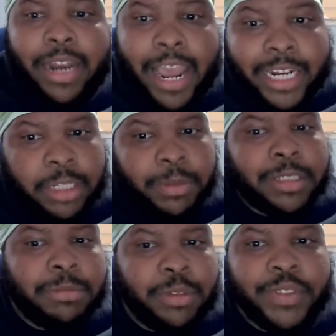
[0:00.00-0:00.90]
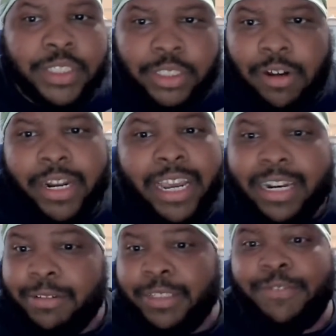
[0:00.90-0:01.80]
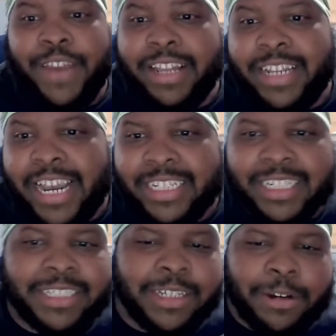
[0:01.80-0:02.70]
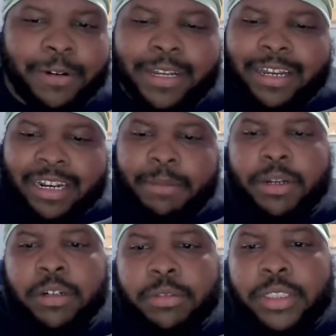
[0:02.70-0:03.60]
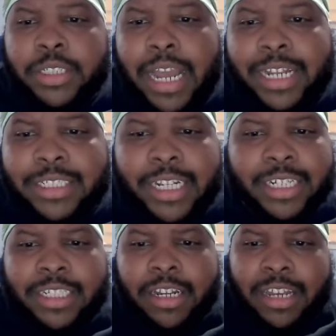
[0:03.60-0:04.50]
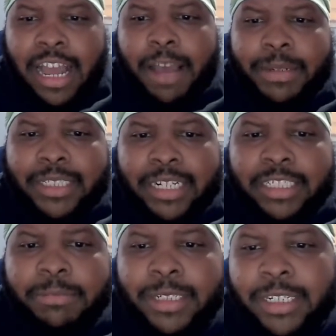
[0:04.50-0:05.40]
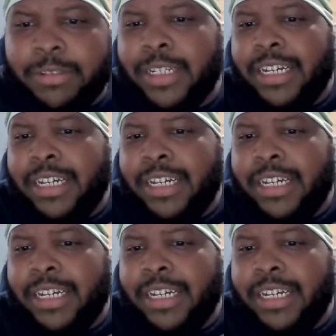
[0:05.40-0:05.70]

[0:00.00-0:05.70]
And I actually went to the movies and saw that, and it was fantastic. So let me know what you guys think. Comment section below.